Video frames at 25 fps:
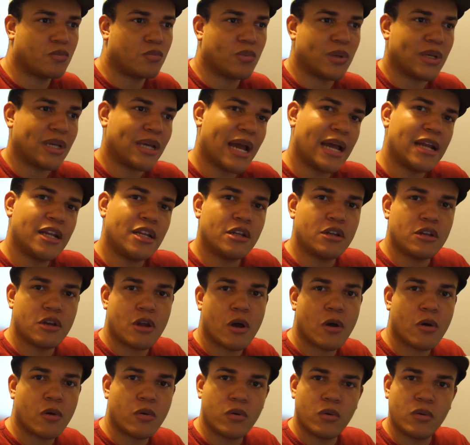we kind of
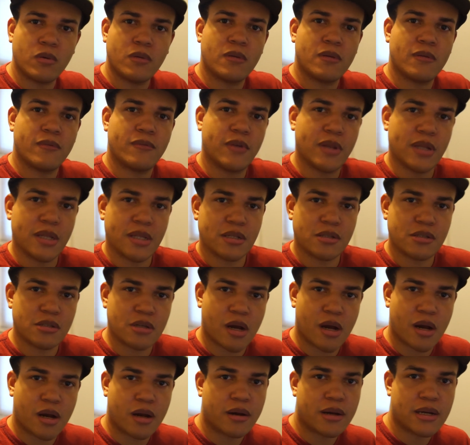know who the villains
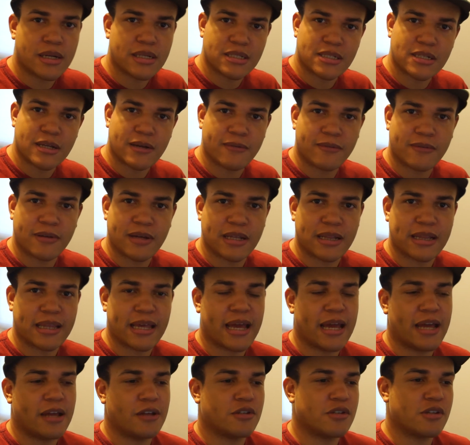are and stuff like
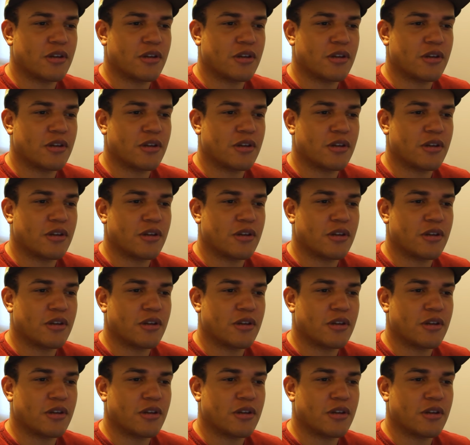that.